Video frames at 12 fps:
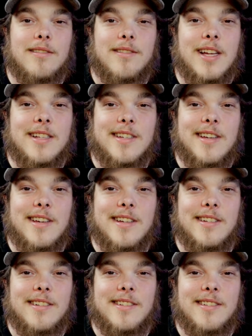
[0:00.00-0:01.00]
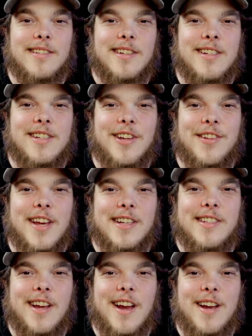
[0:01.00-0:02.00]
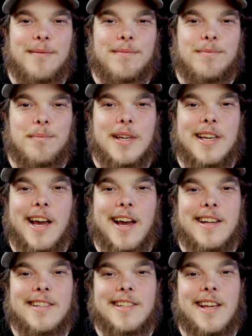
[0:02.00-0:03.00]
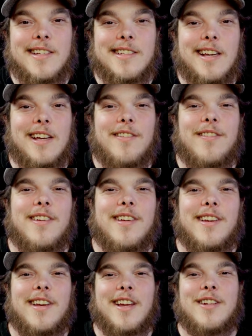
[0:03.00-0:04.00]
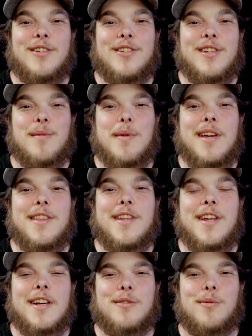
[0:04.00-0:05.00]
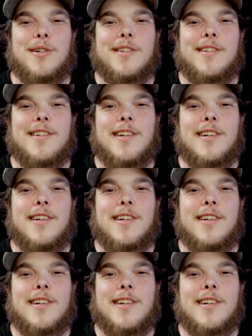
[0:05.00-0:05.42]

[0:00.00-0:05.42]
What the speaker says: that's it. Until next time, be kind, stay safe, and you'll see me in the next one.